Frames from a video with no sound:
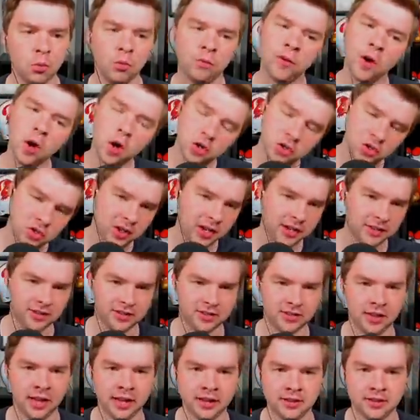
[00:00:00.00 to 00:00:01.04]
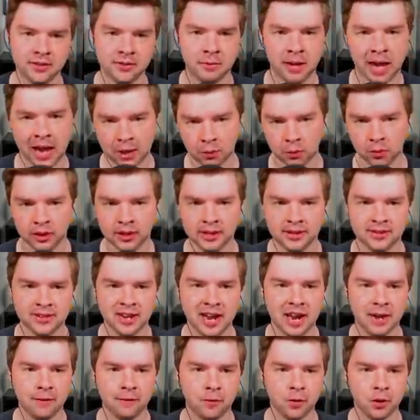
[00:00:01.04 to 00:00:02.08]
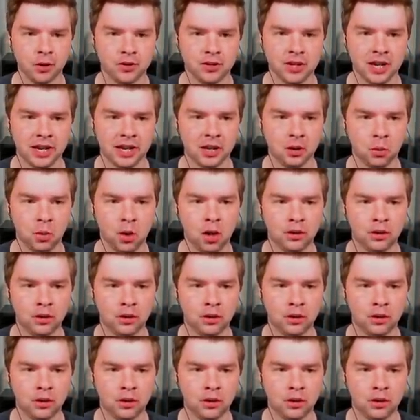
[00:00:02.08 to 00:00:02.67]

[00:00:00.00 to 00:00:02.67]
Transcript: Well, first, let's let's get really sad for a second.